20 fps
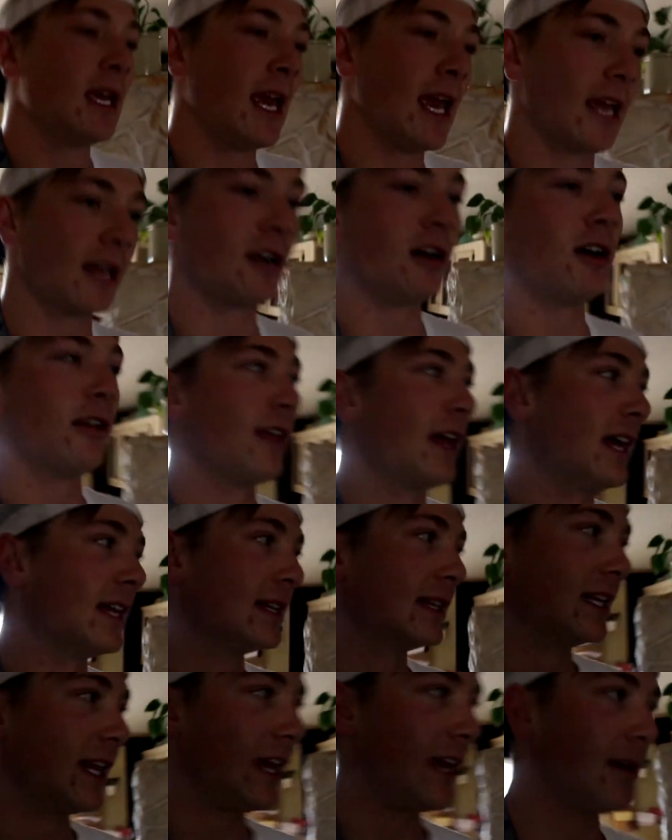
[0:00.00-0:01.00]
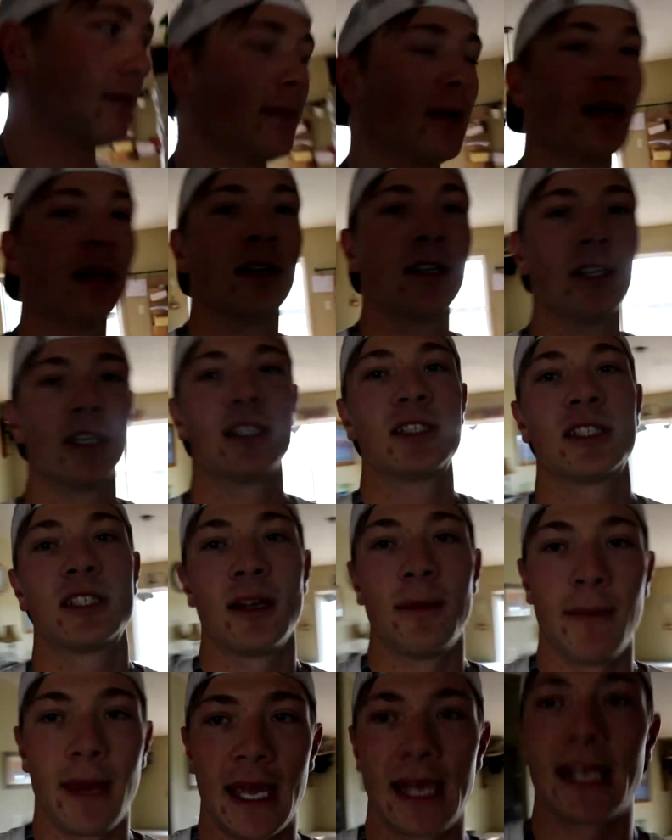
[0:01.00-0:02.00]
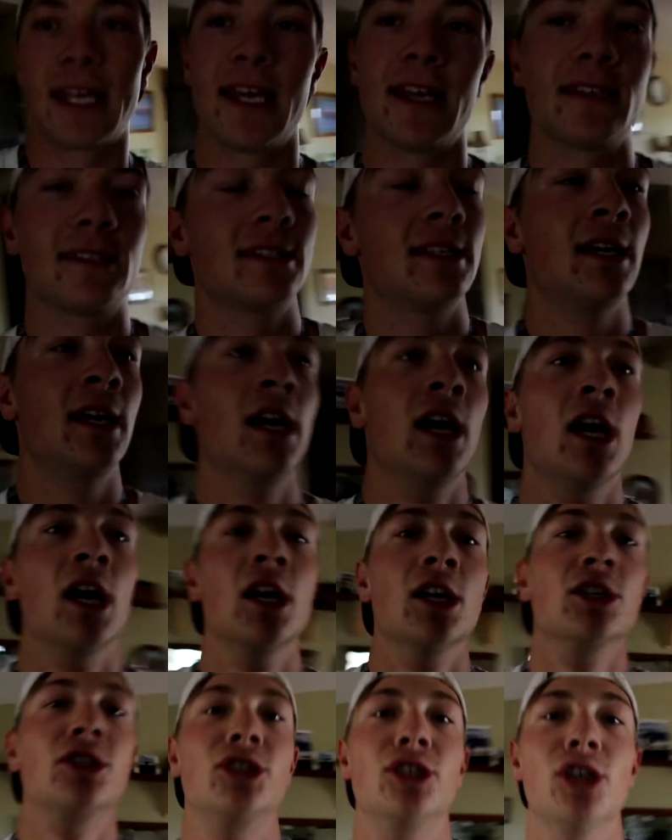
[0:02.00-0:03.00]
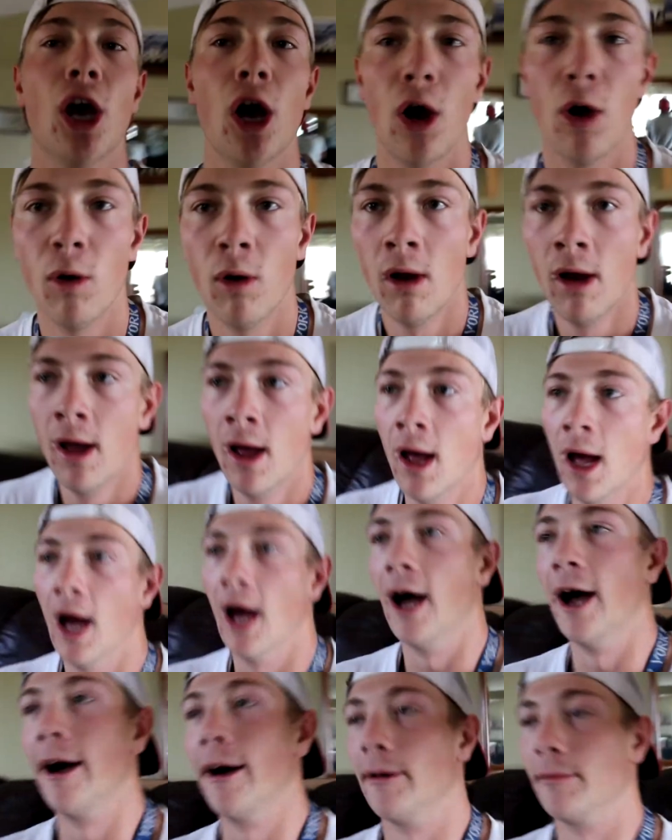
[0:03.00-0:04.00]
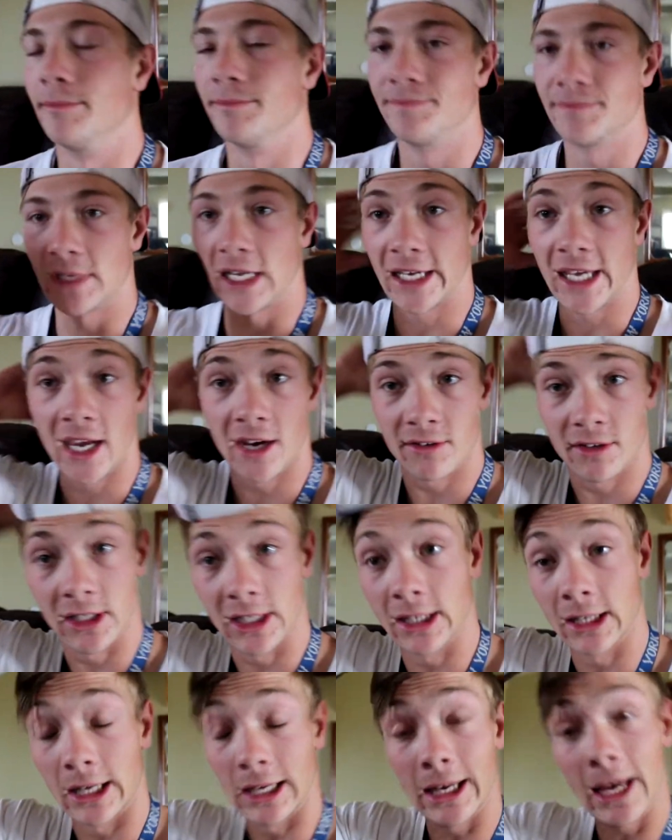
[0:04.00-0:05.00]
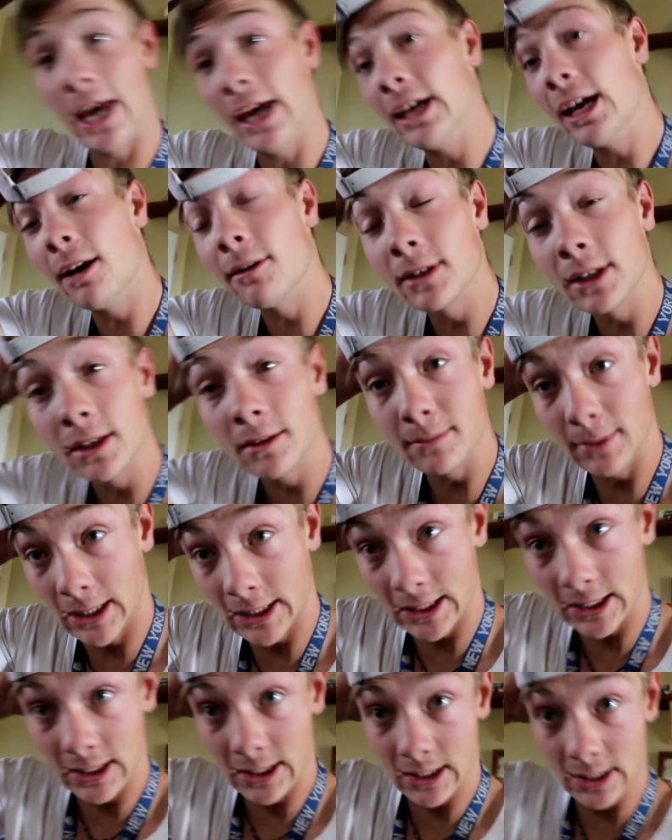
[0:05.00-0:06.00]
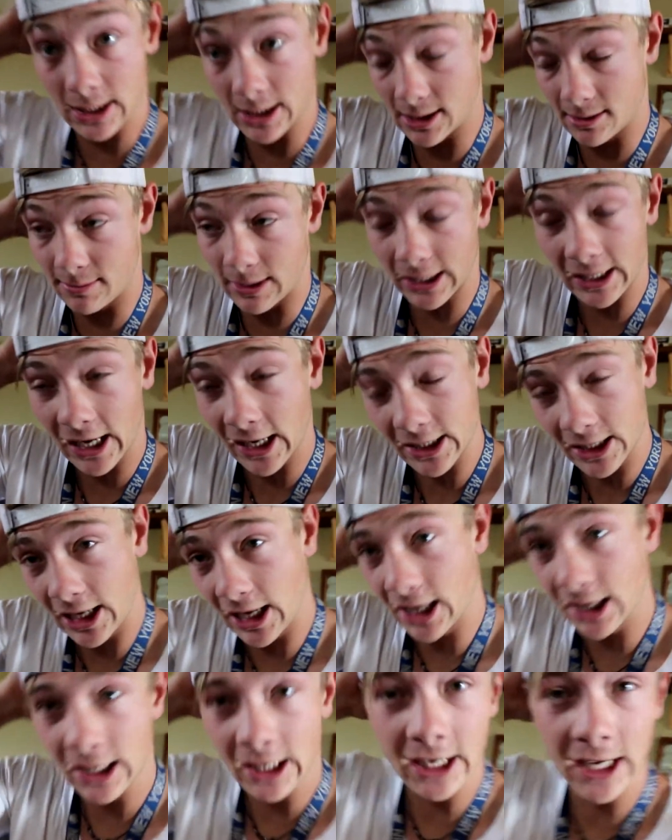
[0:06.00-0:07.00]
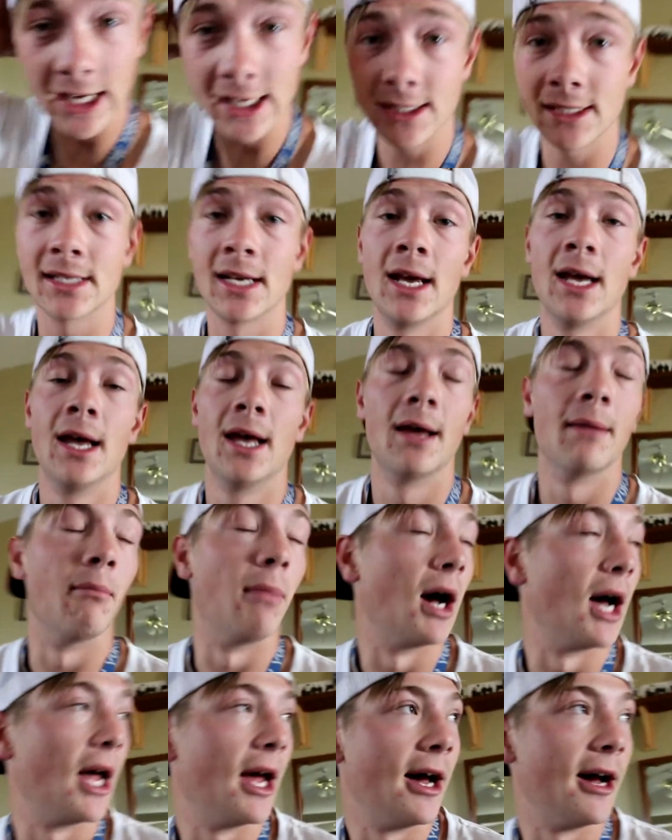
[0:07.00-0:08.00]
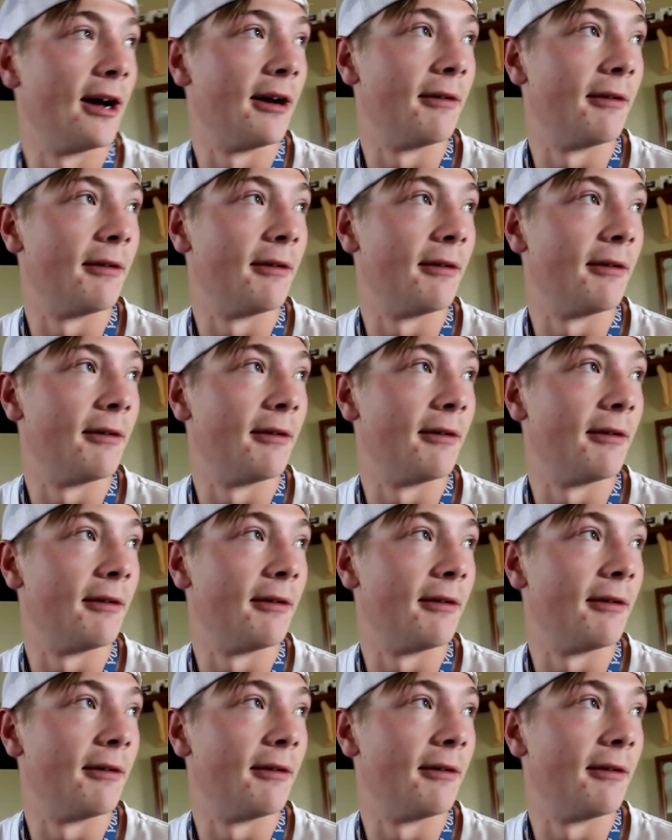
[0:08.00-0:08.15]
and all that lame shenanigans. So I can't really like hang out with anybody. I kind of can, I guess, but